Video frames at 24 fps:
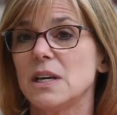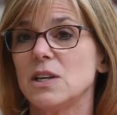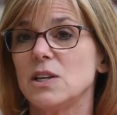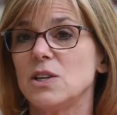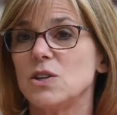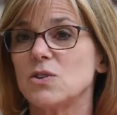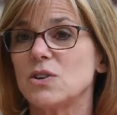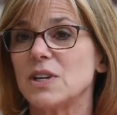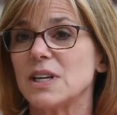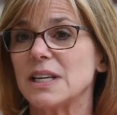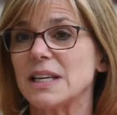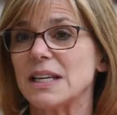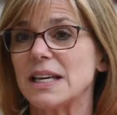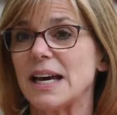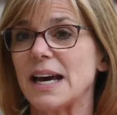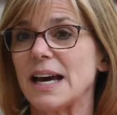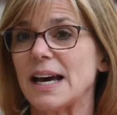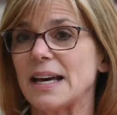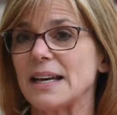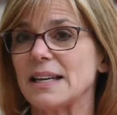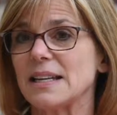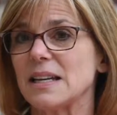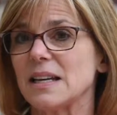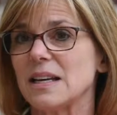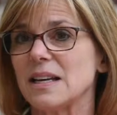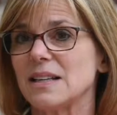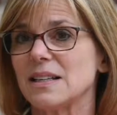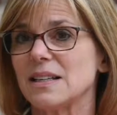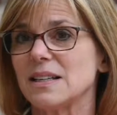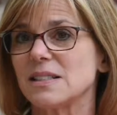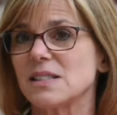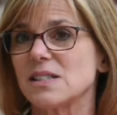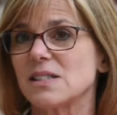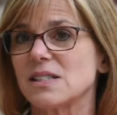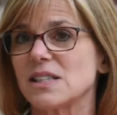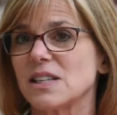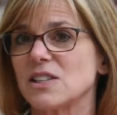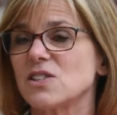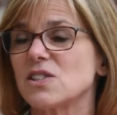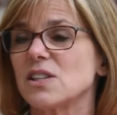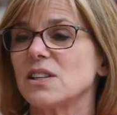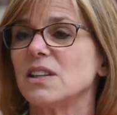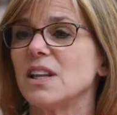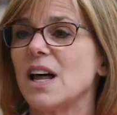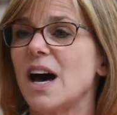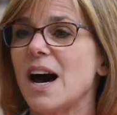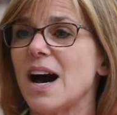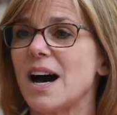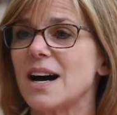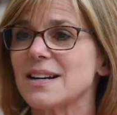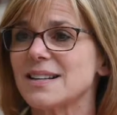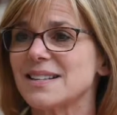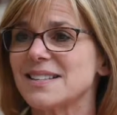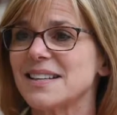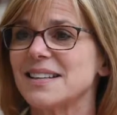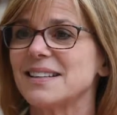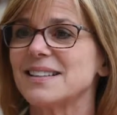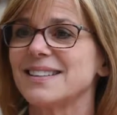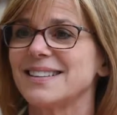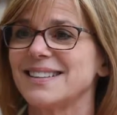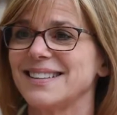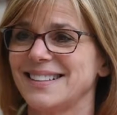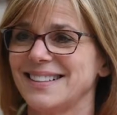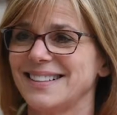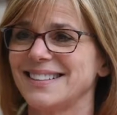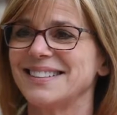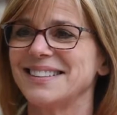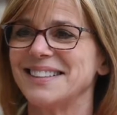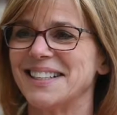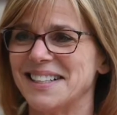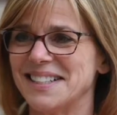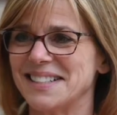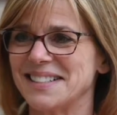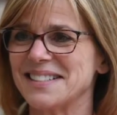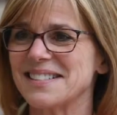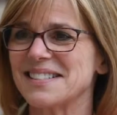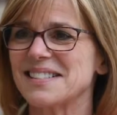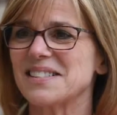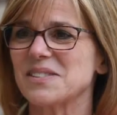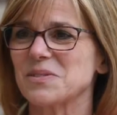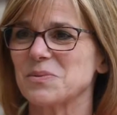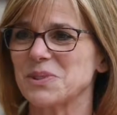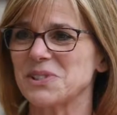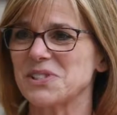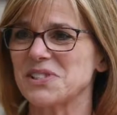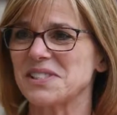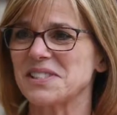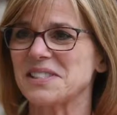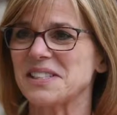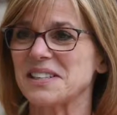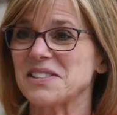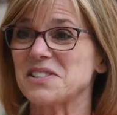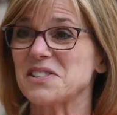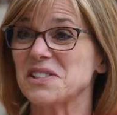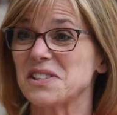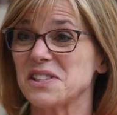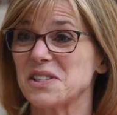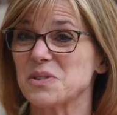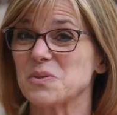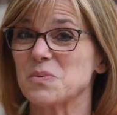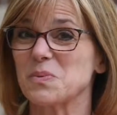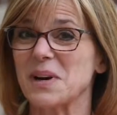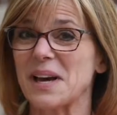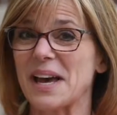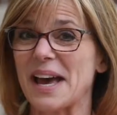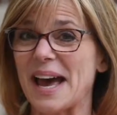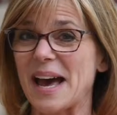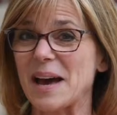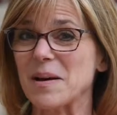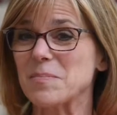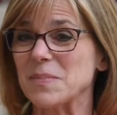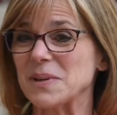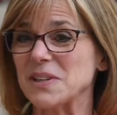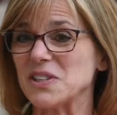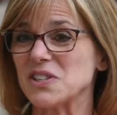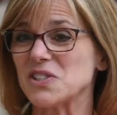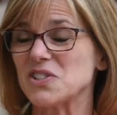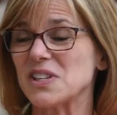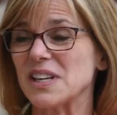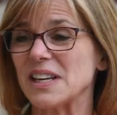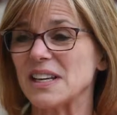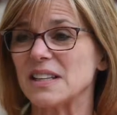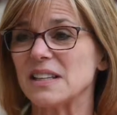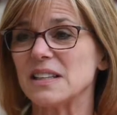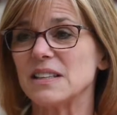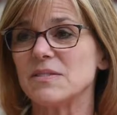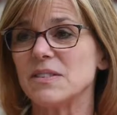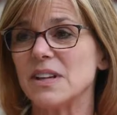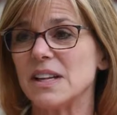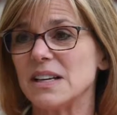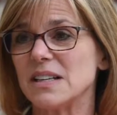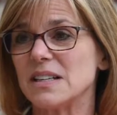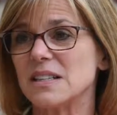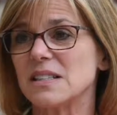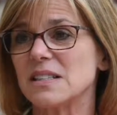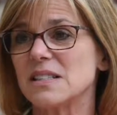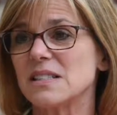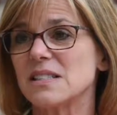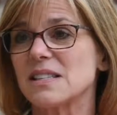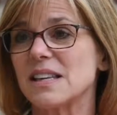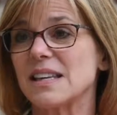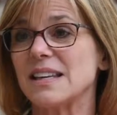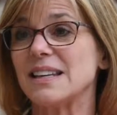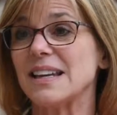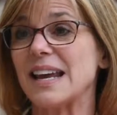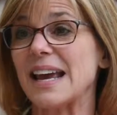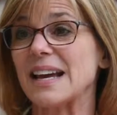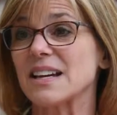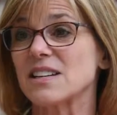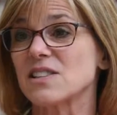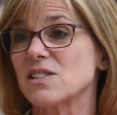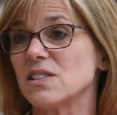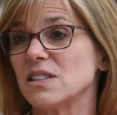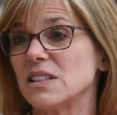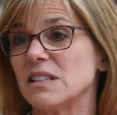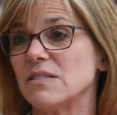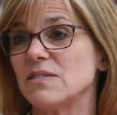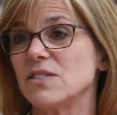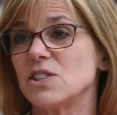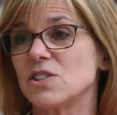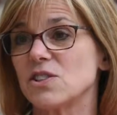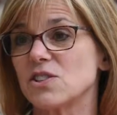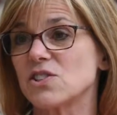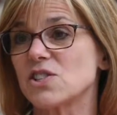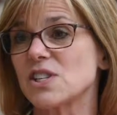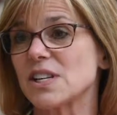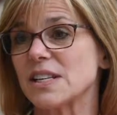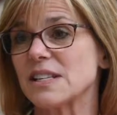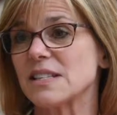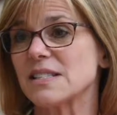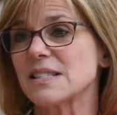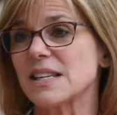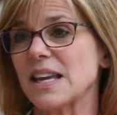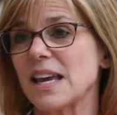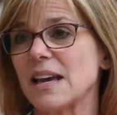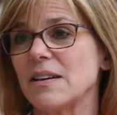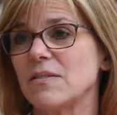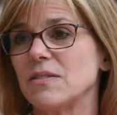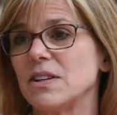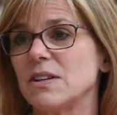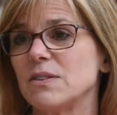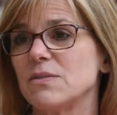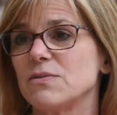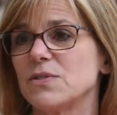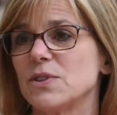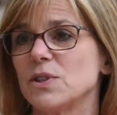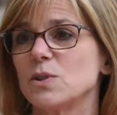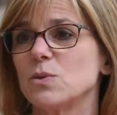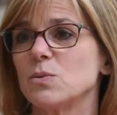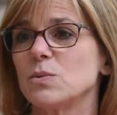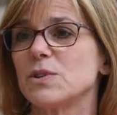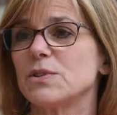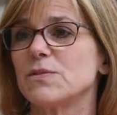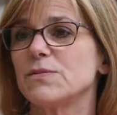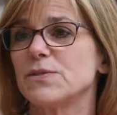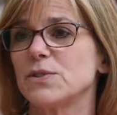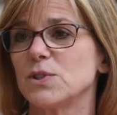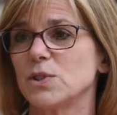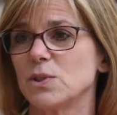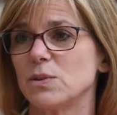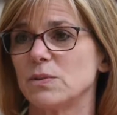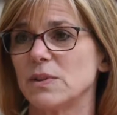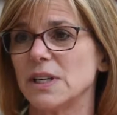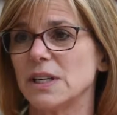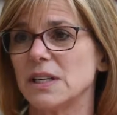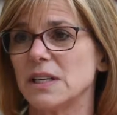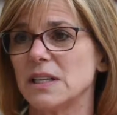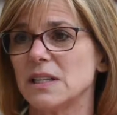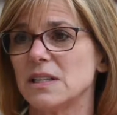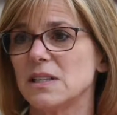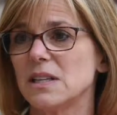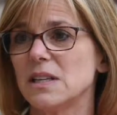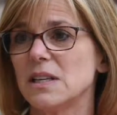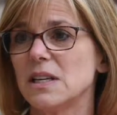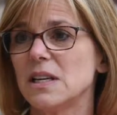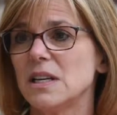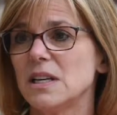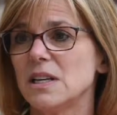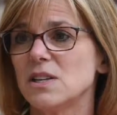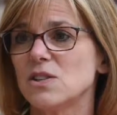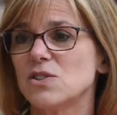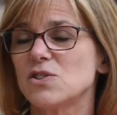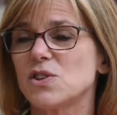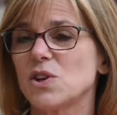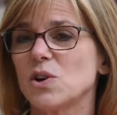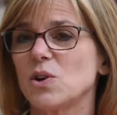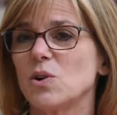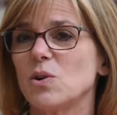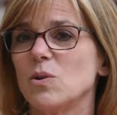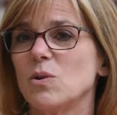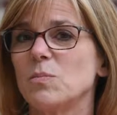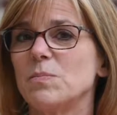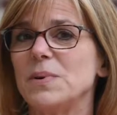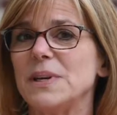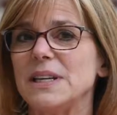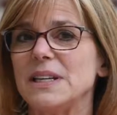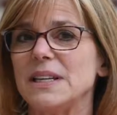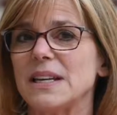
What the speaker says: you can get such locked lungs, which essentially is what happened. She had lungs and actually even her chest cavity filled with fluid. So